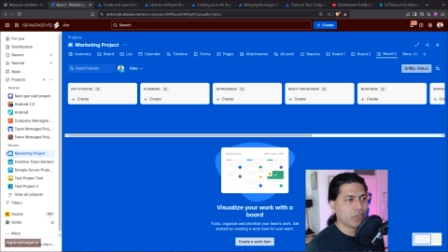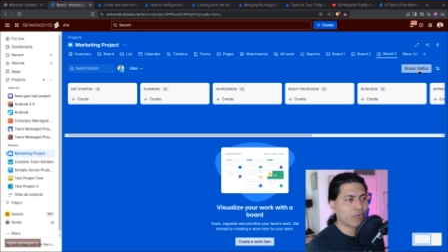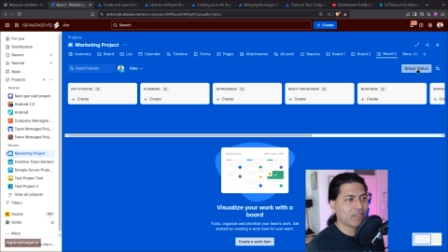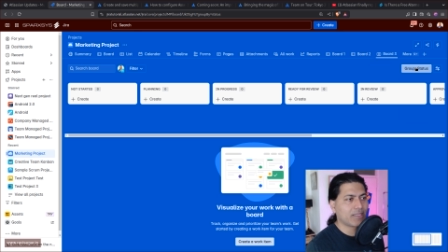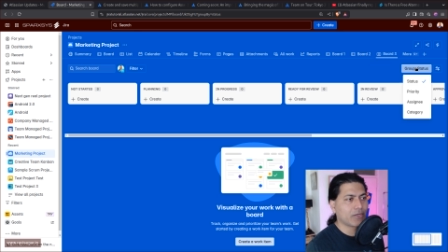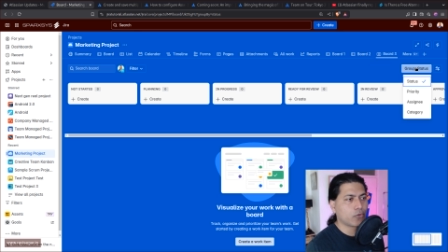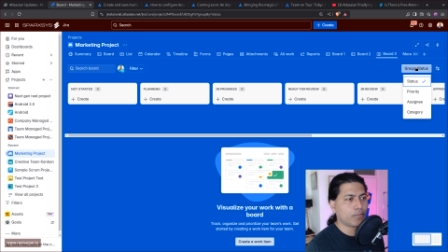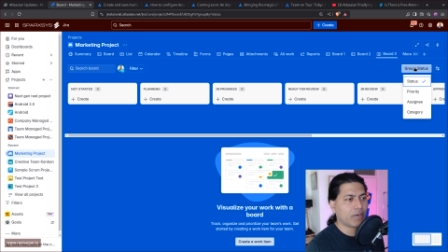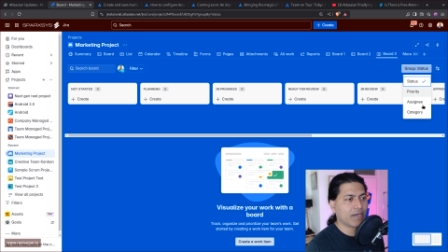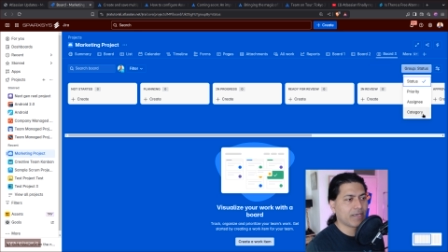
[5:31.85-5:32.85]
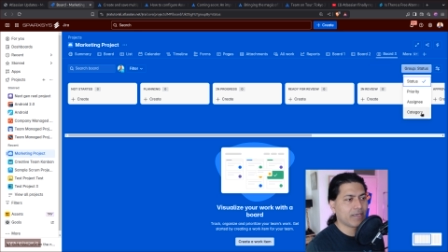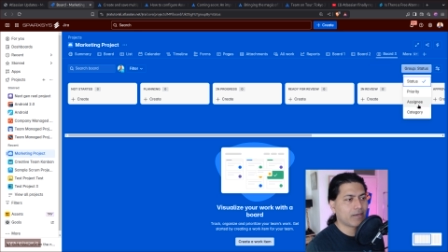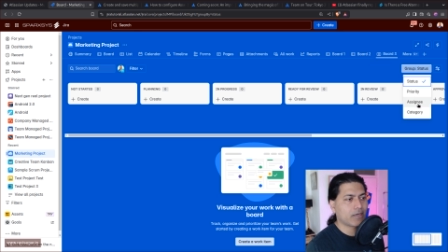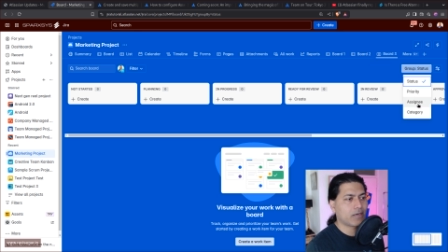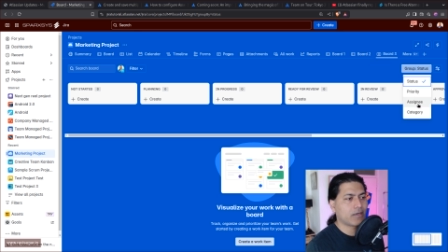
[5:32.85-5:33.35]
you can then group
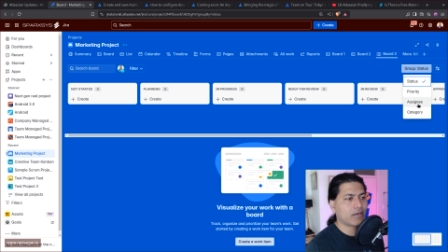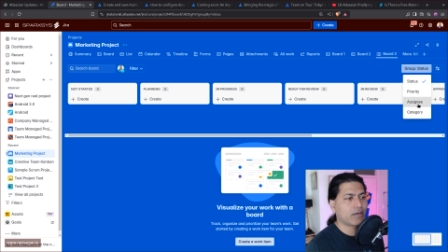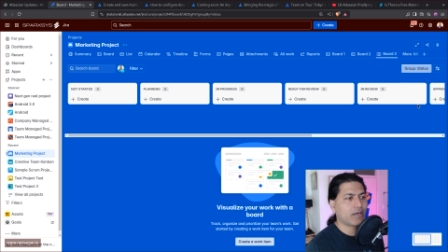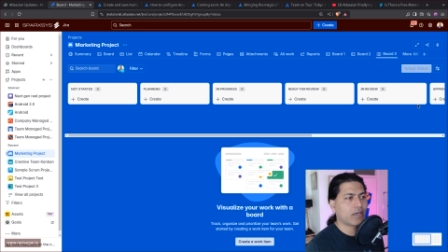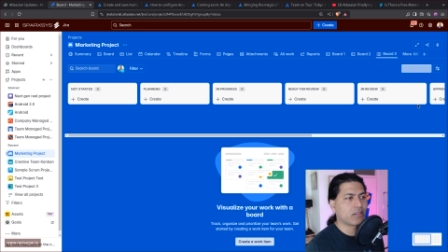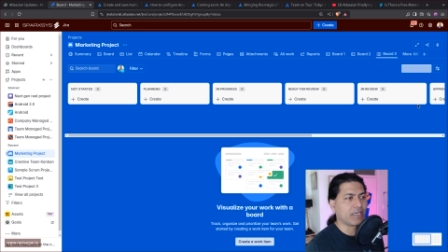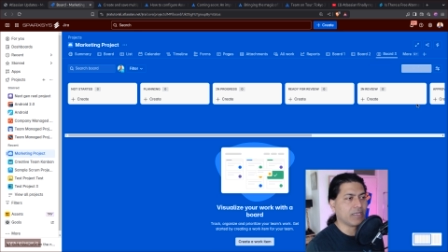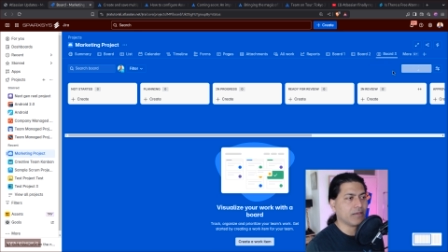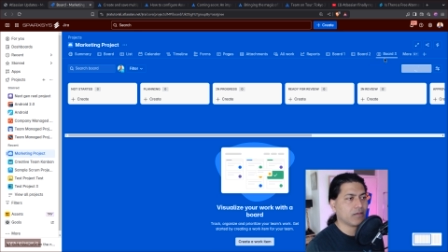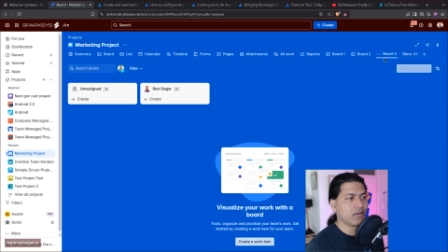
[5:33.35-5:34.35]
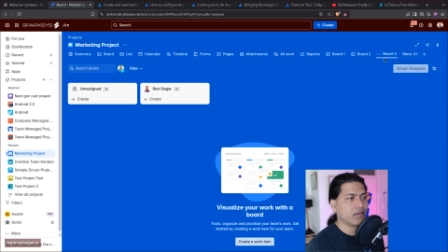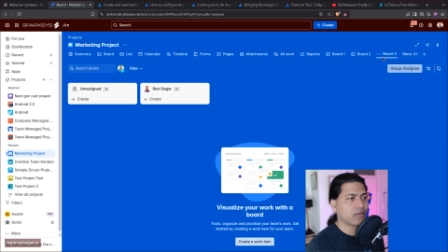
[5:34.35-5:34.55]
by assignee.